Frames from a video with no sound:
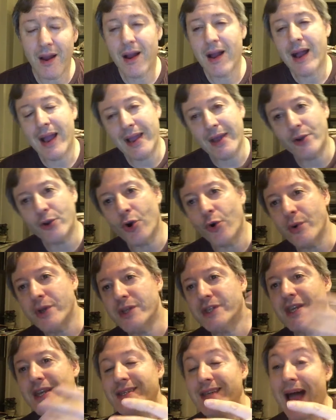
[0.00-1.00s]
I know he
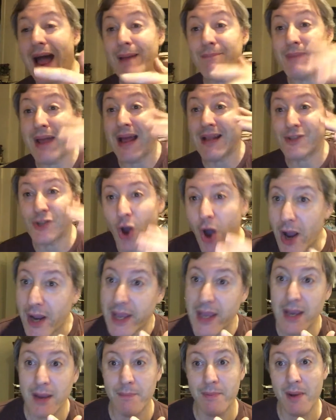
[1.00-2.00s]
says, I'm not
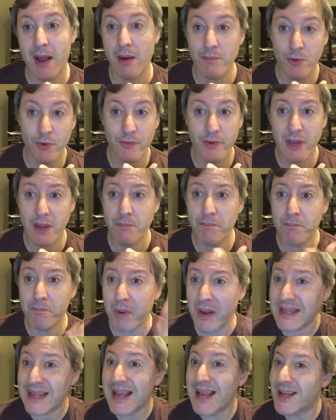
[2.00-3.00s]
talking about moving in,
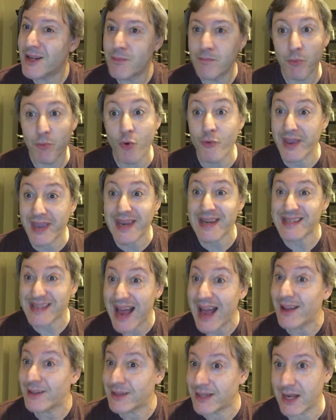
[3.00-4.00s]
but moving in is
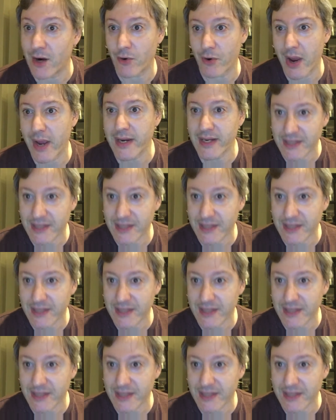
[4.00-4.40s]
out there, right?